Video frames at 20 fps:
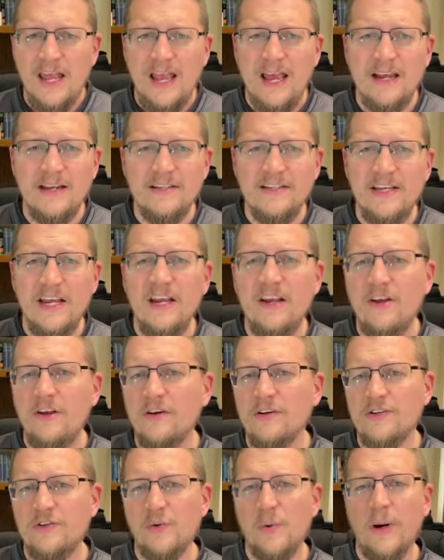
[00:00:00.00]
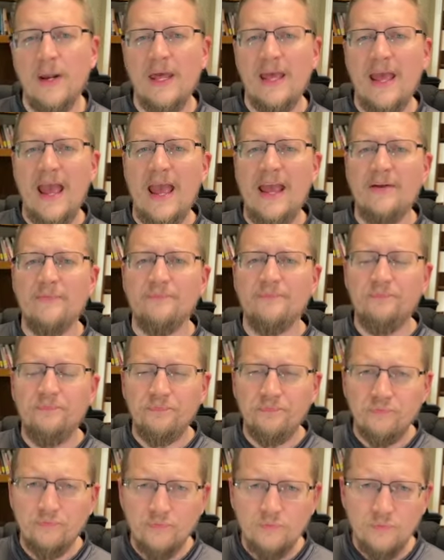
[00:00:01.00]
In Ezekiel 28,
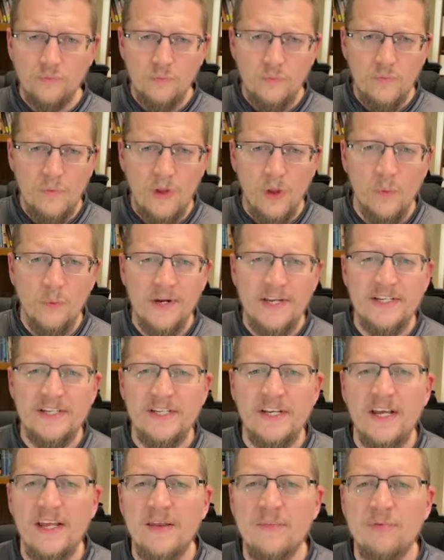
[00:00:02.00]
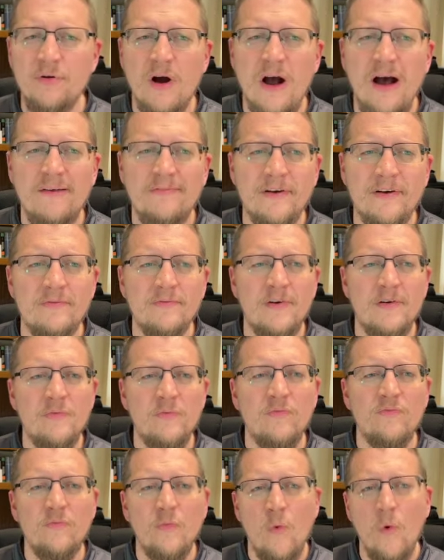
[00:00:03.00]
we see the prophet
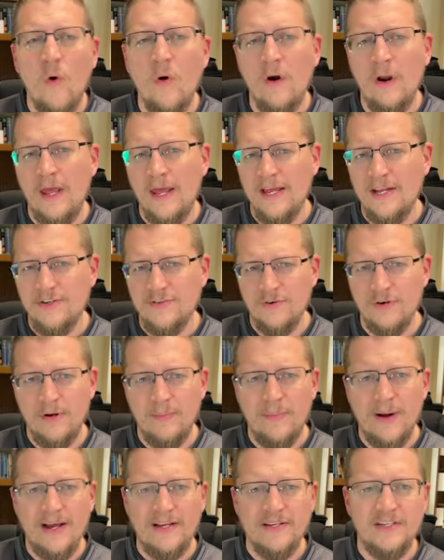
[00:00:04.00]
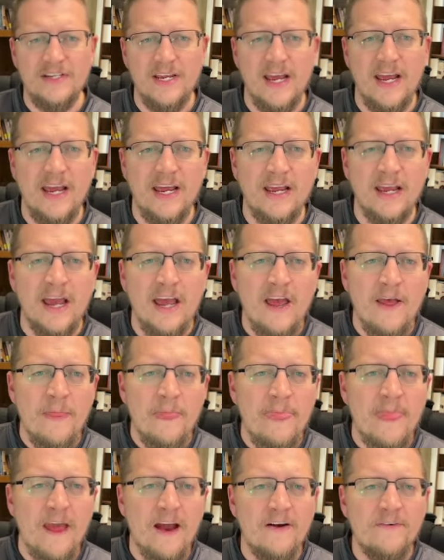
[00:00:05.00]
warn Israel by saying,
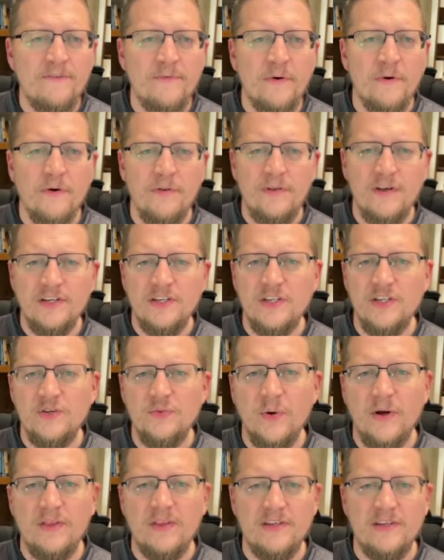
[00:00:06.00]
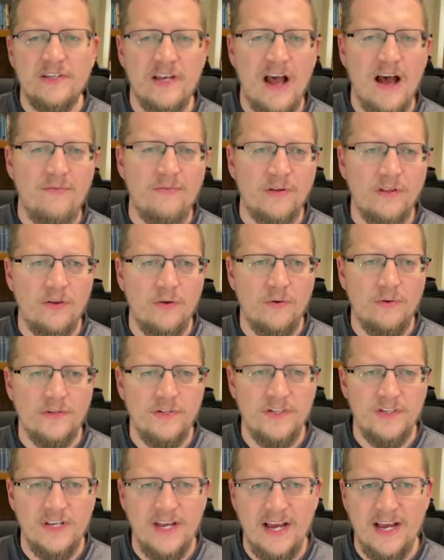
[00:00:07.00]
"Therefore, this is what the sovereign
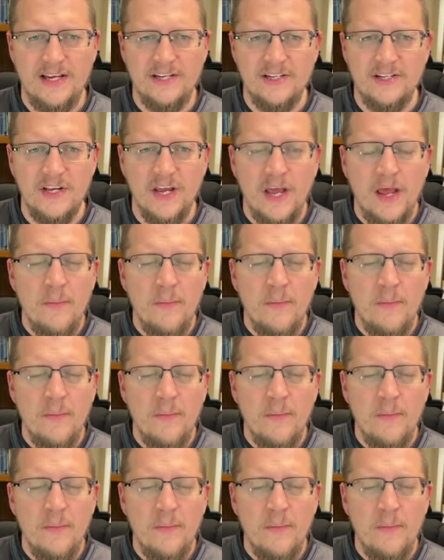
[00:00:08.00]
Lord says,